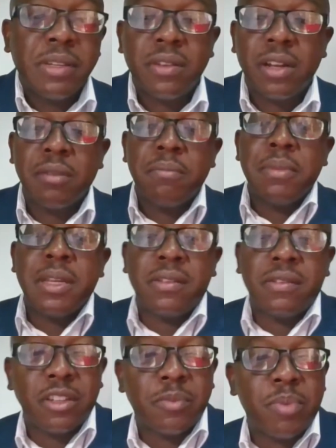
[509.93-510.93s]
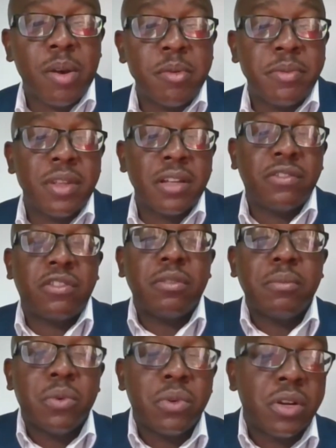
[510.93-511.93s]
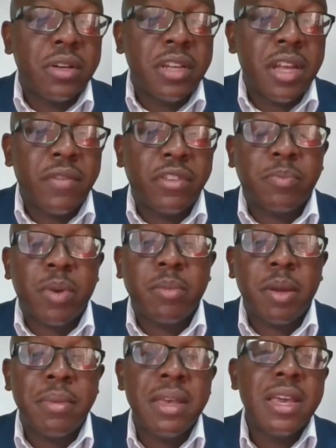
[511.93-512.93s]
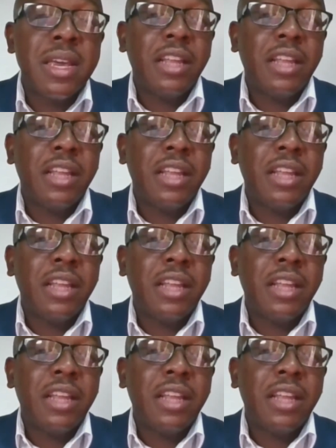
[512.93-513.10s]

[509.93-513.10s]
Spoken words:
It's not the minister's problem. It's not Simone or Neville's problem.